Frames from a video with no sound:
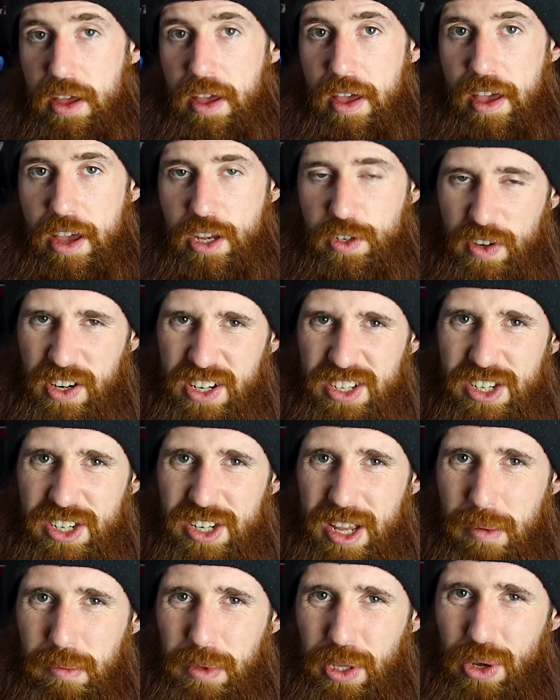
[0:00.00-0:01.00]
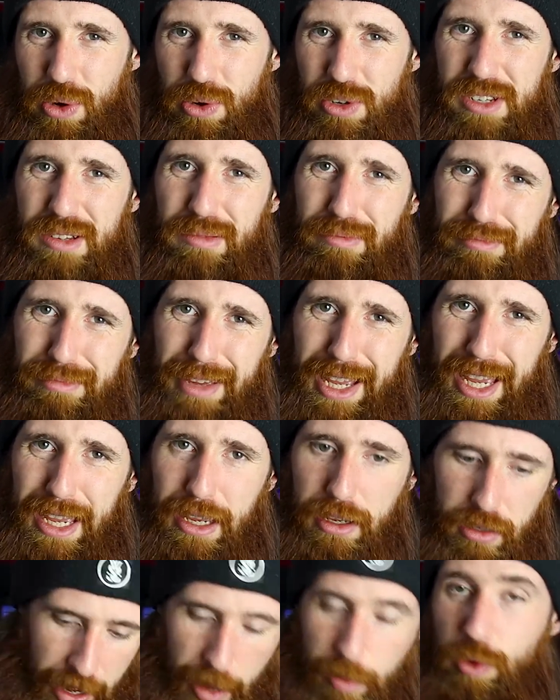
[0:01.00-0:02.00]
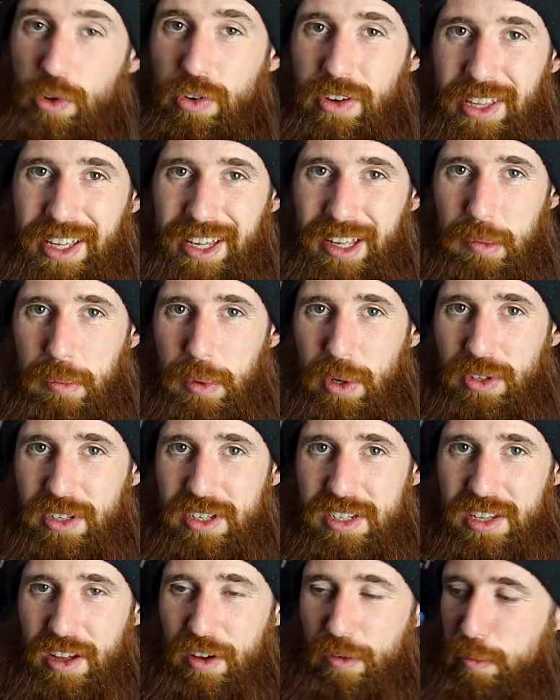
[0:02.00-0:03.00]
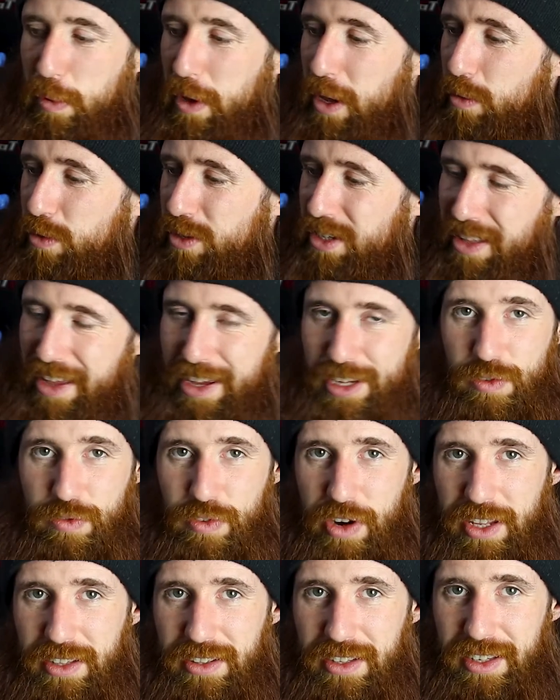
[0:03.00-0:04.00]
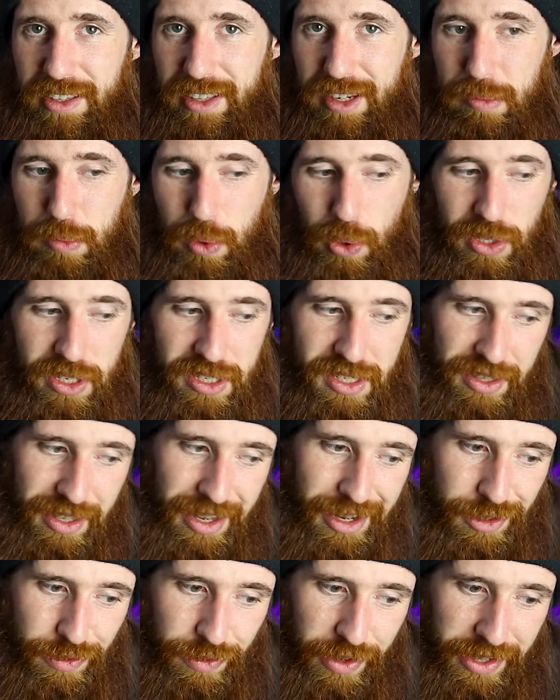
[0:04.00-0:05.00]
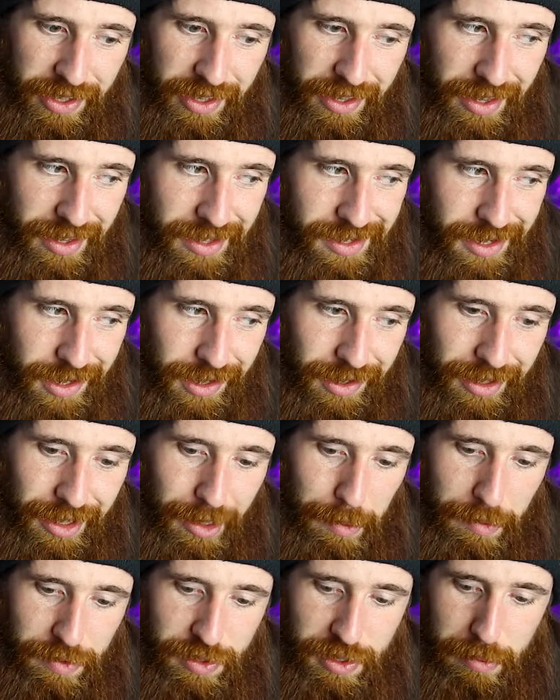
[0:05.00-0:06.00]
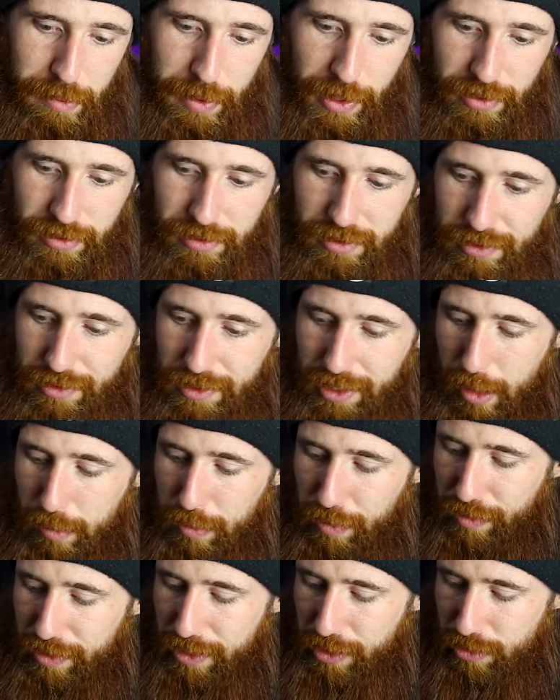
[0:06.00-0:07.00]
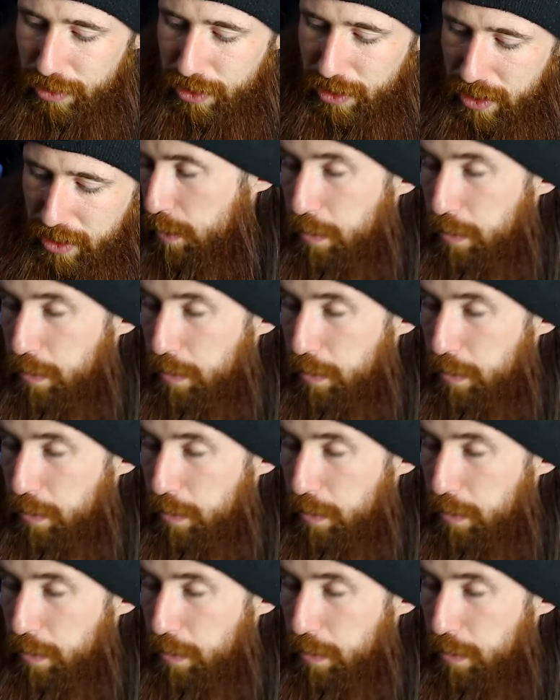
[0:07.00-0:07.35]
As far as assembly goes, meh. I'm not really good at building stuff, but it was less friendly than the Boulies, less friendly than the Secretlab I've seen built in a couple of videos.